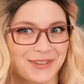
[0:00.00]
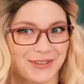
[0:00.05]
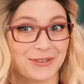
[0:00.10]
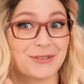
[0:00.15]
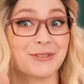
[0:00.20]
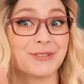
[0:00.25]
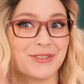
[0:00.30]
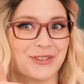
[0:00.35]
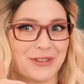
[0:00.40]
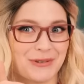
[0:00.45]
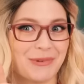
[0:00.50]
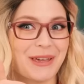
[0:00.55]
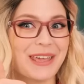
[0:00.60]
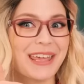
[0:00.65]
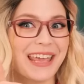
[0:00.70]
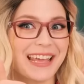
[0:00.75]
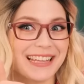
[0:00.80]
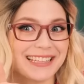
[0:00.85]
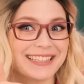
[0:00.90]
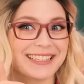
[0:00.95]
Good job,
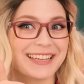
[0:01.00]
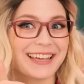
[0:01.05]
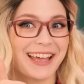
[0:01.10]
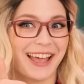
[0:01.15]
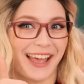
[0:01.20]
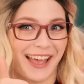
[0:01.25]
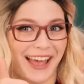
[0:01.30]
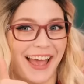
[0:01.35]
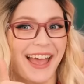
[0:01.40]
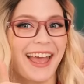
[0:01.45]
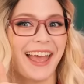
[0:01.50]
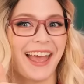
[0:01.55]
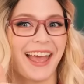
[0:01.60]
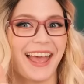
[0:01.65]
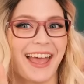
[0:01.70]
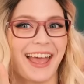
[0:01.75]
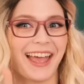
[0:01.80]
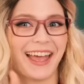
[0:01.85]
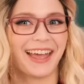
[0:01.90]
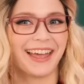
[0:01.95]
I
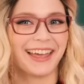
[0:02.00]
guess.